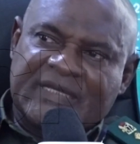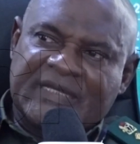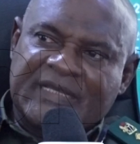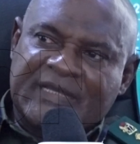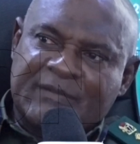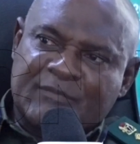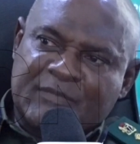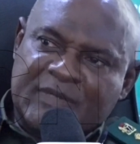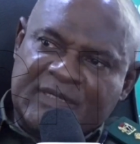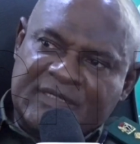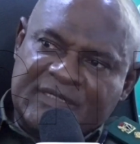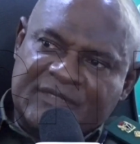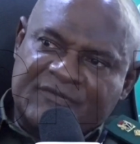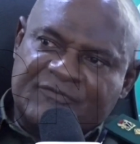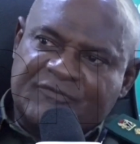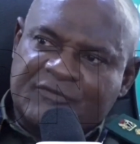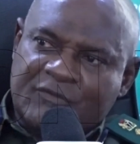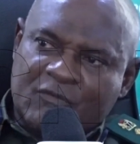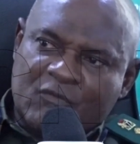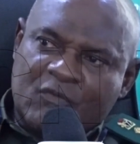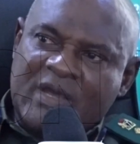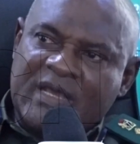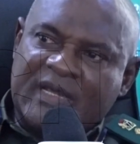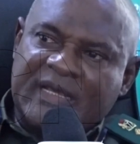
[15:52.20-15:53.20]
emanate
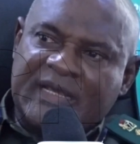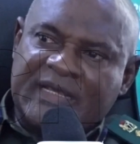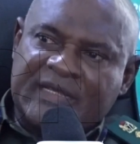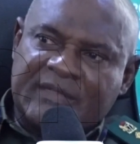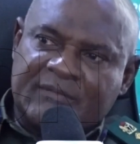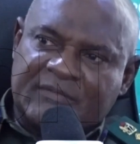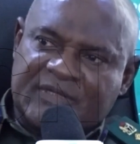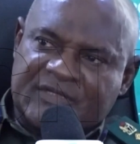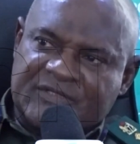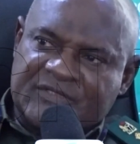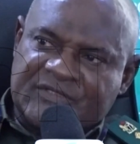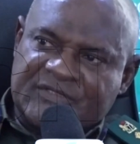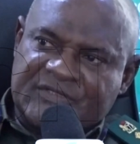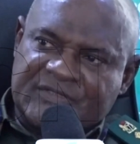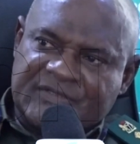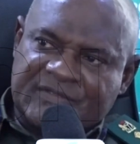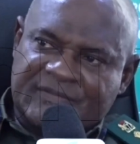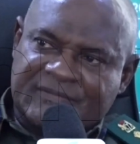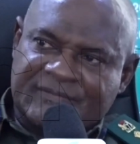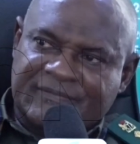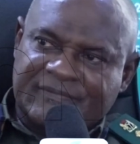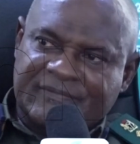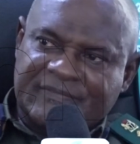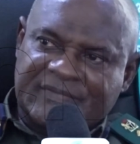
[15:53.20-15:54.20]
from wild animals.
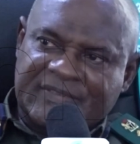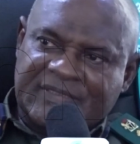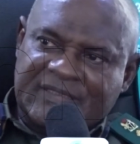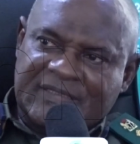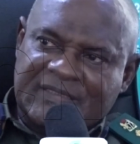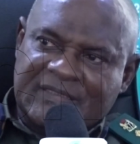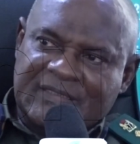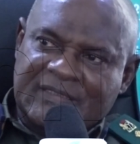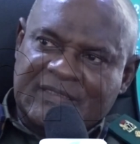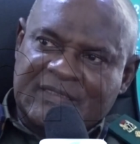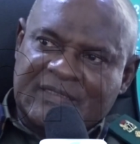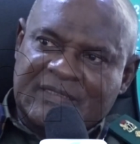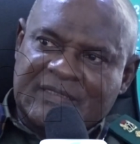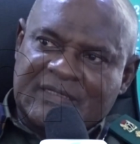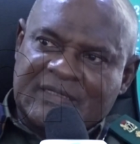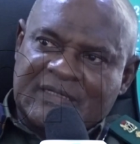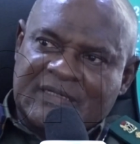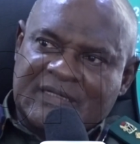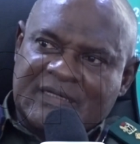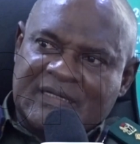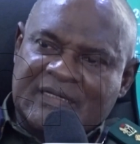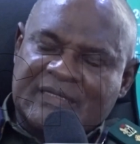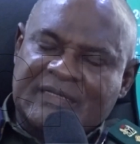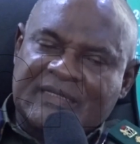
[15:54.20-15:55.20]

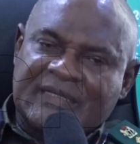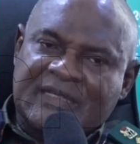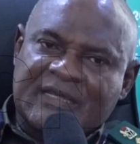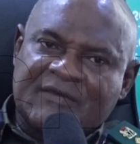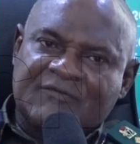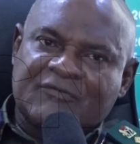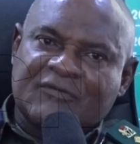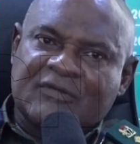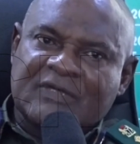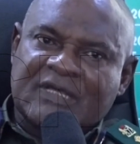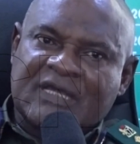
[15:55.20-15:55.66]
And therefore,